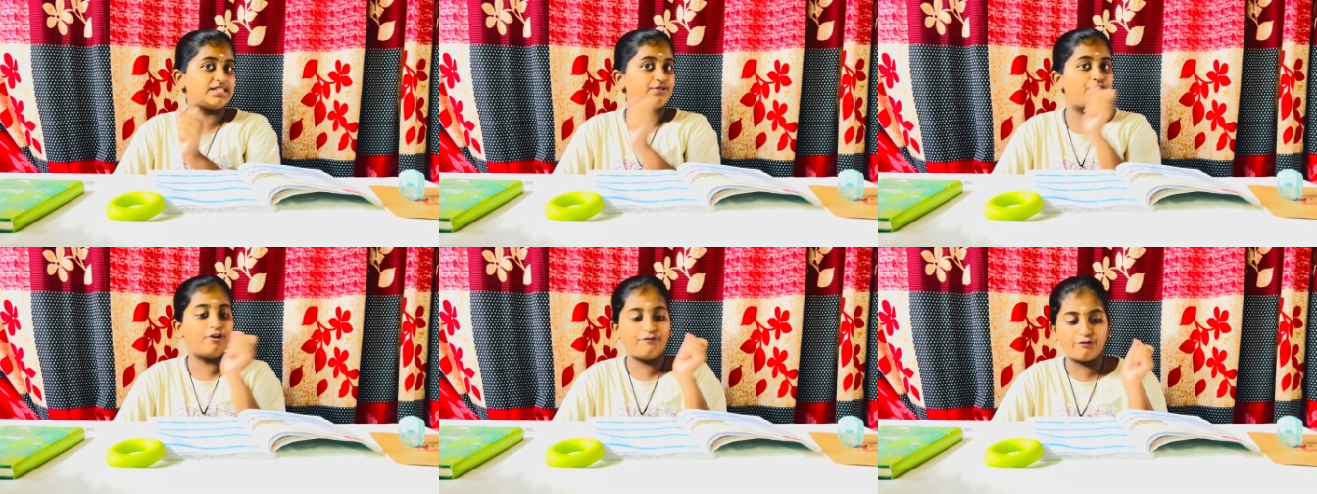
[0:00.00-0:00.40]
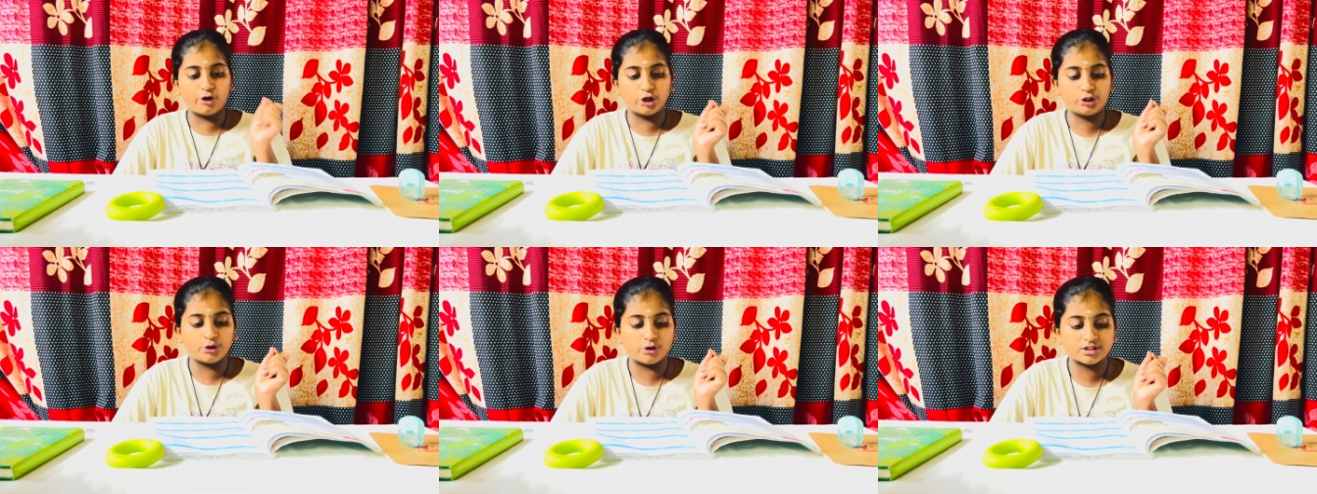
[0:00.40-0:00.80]
for
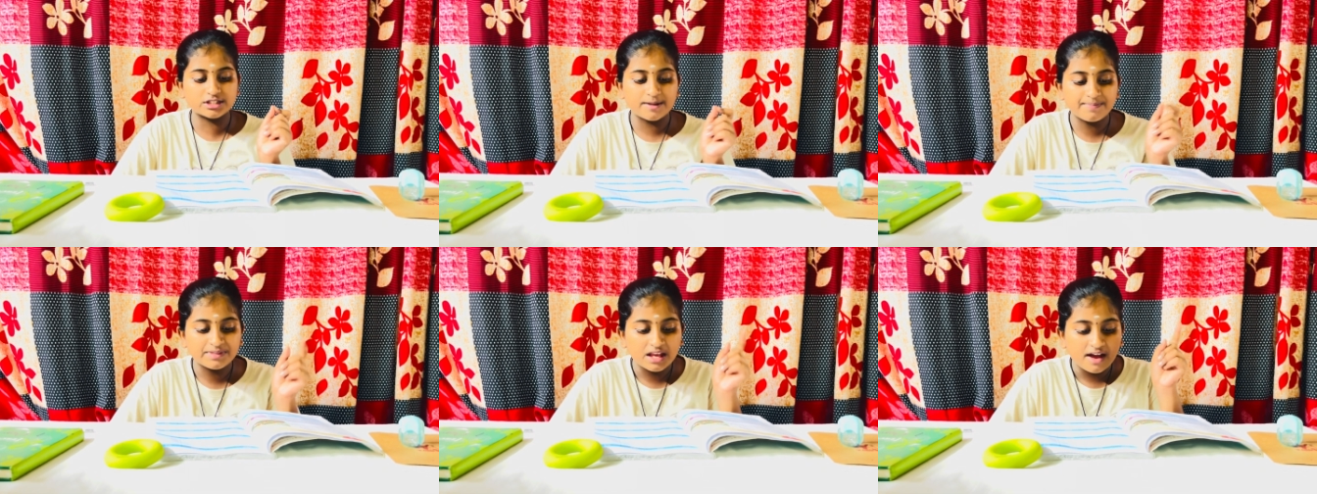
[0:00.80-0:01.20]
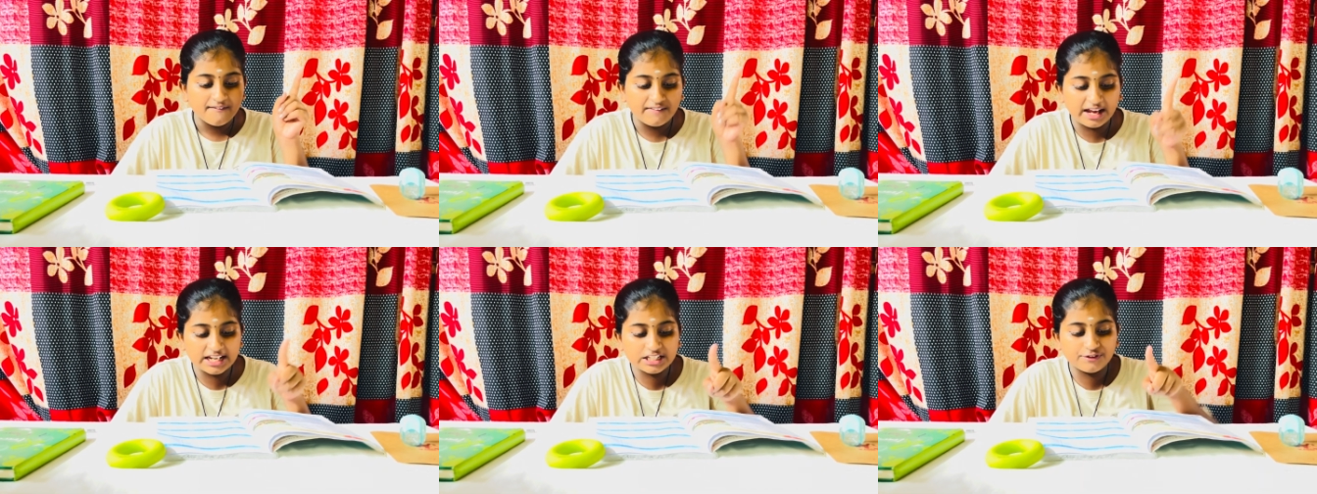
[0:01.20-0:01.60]
photos.
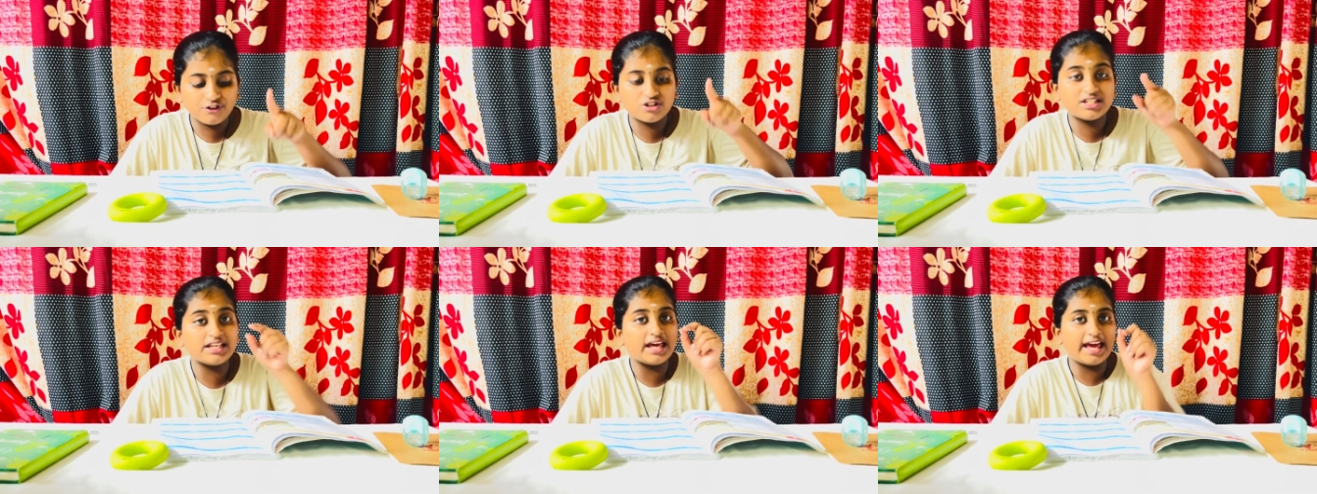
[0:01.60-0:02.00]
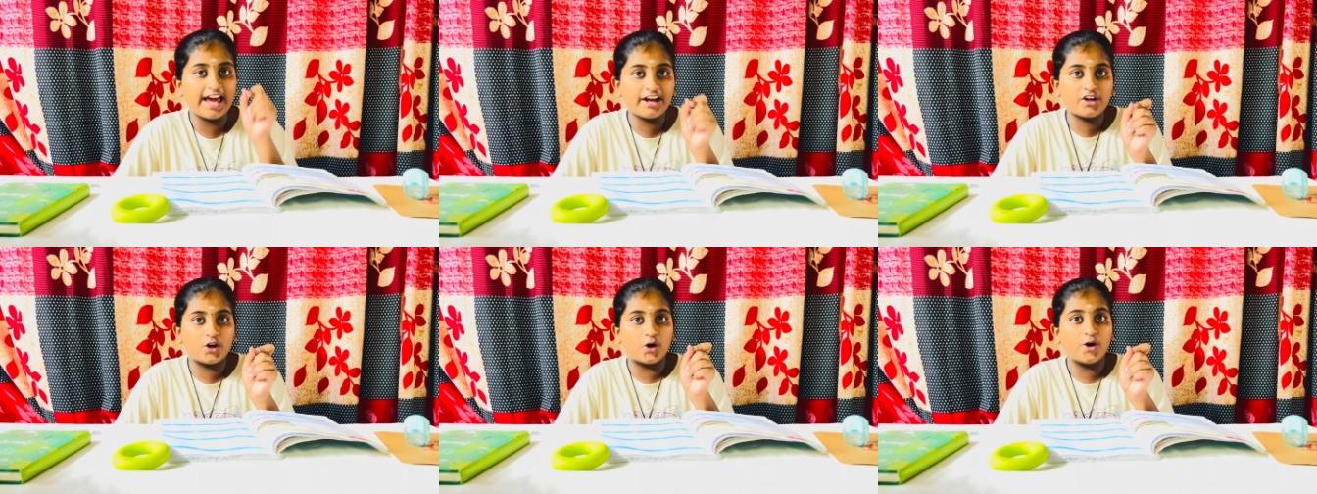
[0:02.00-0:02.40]
Whereas if you see
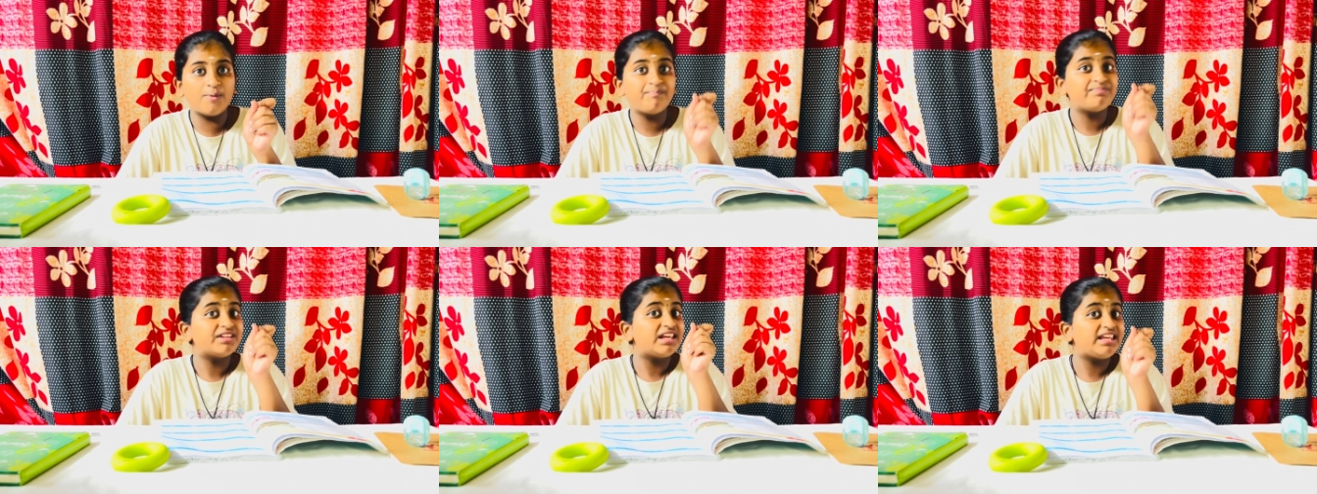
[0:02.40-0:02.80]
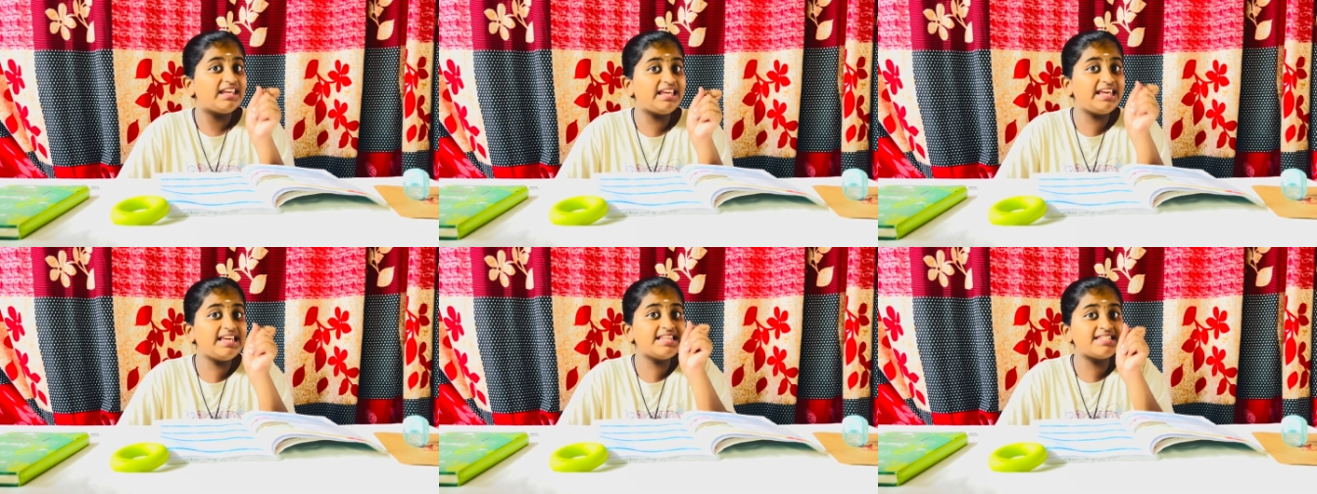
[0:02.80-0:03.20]
echo,
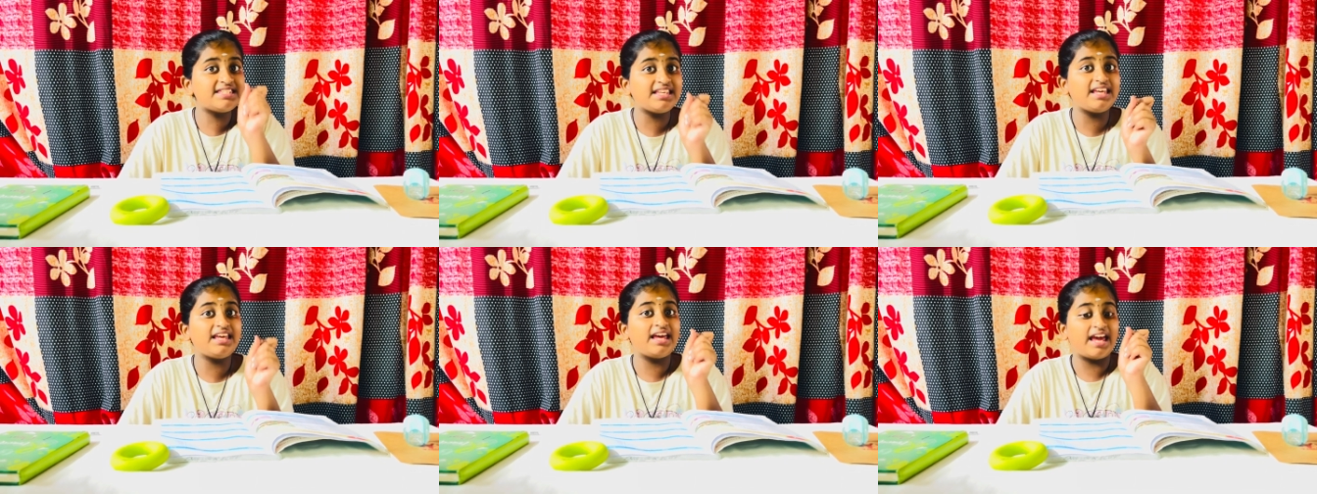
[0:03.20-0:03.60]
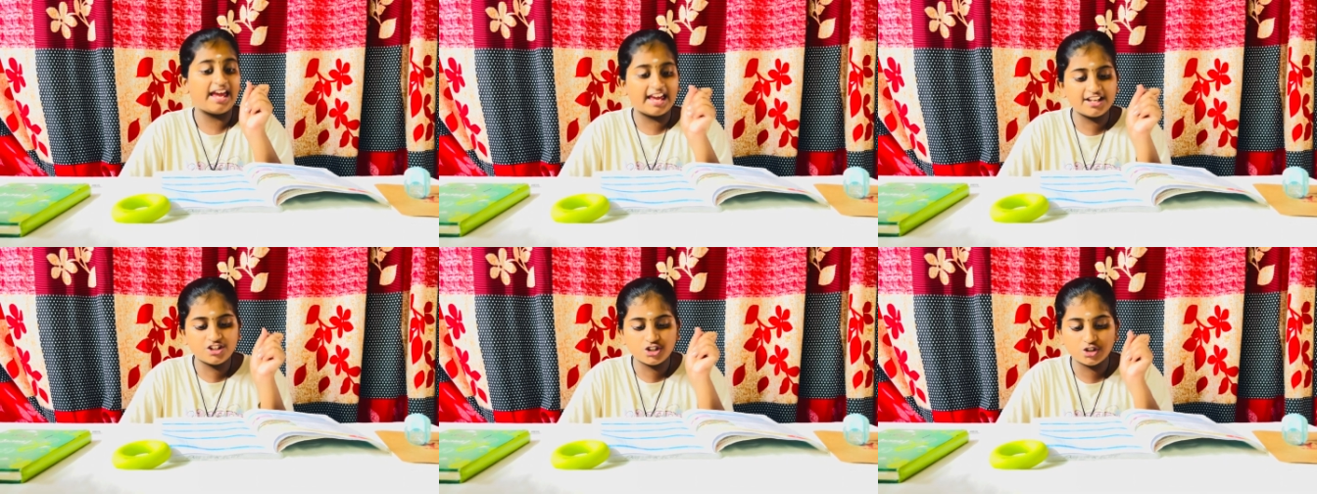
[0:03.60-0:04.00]

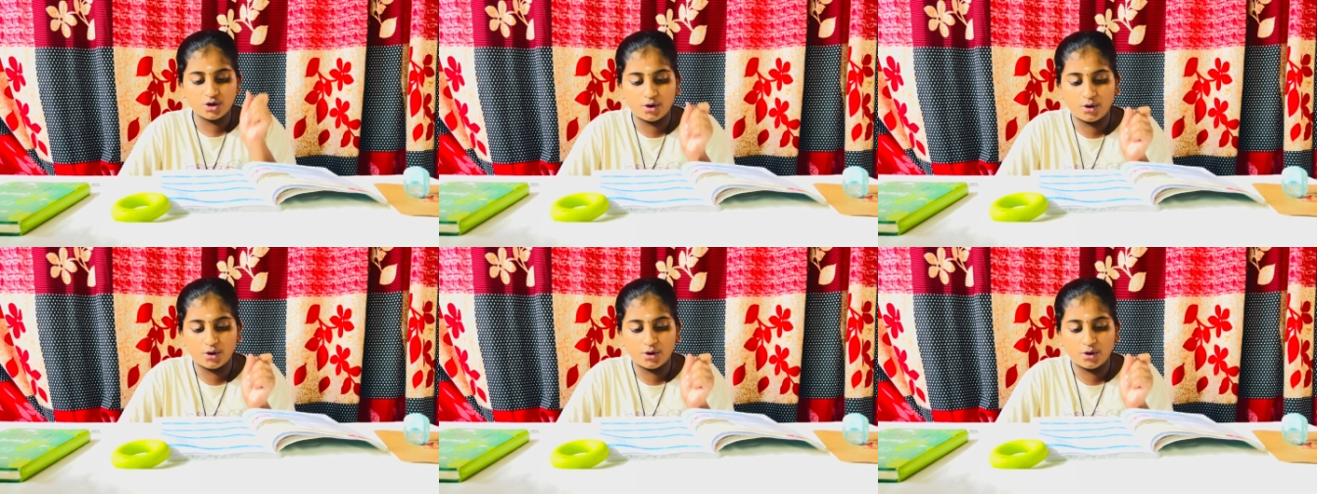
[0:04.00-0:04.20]
ECHOES